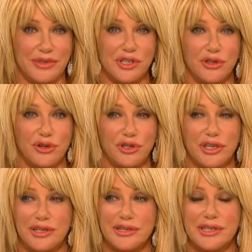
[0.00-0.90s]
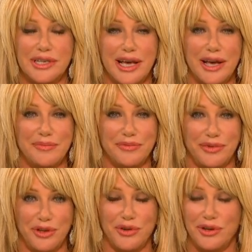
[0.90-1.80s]
Solutions, um,
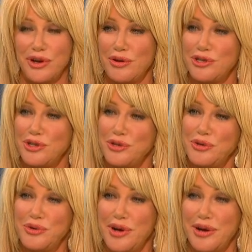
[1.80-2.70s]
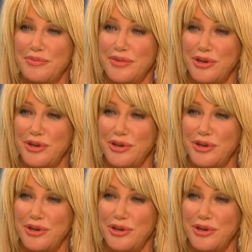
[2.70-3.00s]
you can go to um,